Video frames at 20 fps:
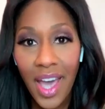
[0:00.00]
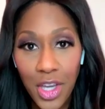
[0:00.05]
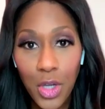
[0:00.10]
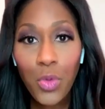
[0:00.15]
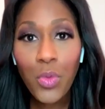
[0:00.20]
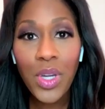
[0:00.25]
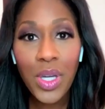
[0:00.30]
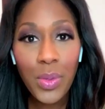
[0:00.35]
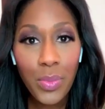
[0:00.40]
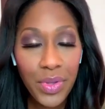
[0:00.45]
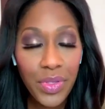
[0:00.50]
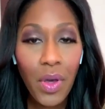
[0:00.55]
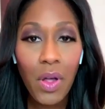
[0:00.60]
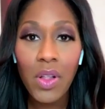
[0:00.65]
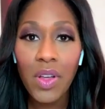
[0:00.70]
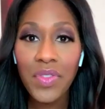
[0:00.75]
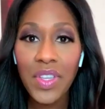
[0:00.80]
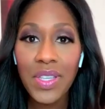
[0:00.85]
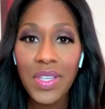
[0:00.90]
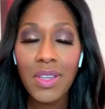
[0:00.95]
I agree with
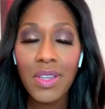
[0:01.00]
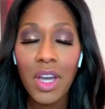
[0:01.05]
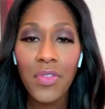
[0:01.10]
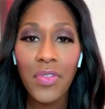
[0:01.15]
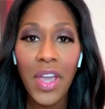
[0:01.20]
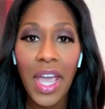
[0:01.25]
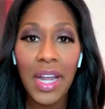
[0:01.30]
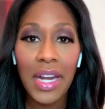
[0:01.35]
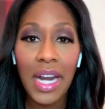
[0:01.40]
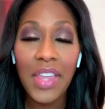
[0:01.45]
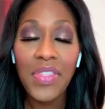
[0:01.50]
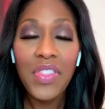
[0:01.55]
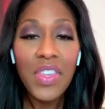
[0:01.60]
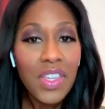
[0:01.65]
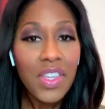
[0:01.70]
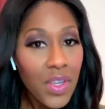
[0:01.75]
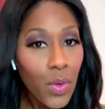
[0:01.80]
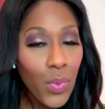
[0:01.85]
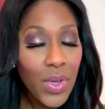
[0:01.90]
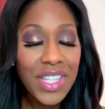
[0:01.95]
all of this stuff. And I
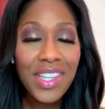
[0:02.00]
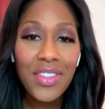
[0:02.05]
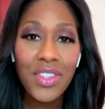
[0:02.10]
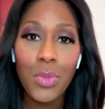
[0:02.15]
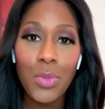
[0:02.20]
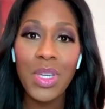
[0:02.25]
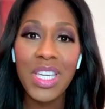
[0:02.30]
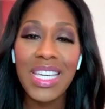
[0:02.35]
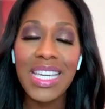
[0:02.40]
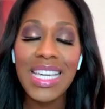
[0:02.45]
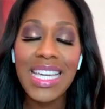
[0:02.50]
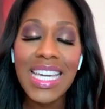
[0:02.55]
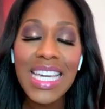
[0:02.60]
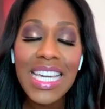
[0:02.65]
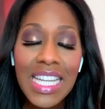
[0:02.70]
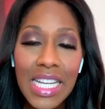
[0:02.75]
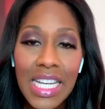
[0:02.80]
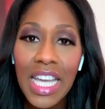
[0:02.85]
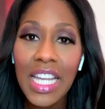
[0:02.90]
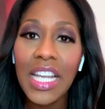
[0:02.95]
think that we need to be
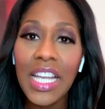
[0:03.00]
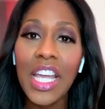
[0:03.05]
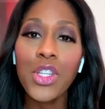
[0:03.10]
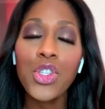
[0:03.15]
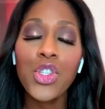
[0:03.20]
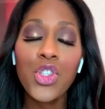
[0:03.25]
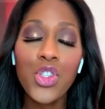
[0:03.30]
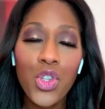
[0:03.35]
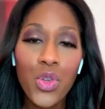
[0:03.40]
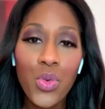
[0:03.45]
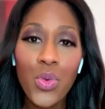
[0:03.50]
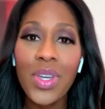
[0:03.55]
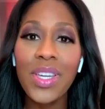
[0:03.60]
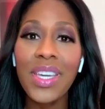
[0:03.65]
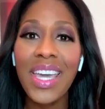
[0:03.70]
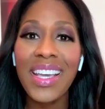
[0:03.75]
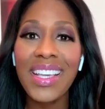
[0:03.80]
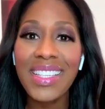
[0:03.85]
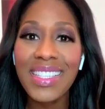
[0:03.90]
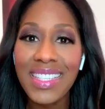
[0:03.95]
heeding it and
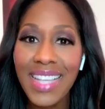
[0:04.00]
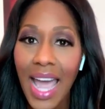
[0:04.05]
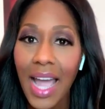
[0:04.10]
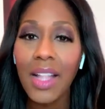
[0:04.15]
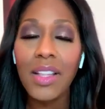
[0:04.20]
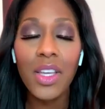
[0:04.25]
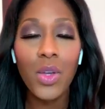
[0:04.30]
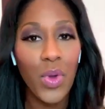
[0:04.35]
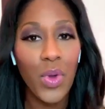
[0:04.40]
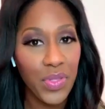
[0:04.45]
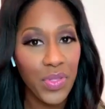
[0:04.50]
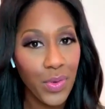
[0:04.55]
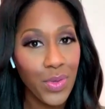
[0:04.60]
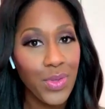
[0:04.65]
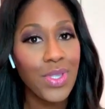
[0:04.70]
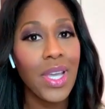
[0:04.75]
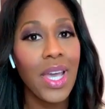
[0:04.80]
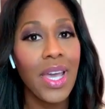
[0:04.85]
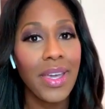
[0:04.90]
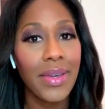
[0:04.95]
doing exactly what they're
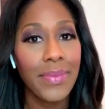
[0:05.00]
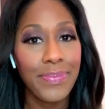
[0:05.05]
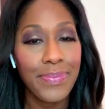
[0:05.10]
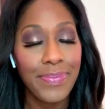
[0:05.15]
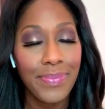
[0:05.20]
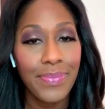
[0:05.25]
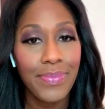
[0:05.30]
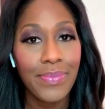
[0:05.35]
saying.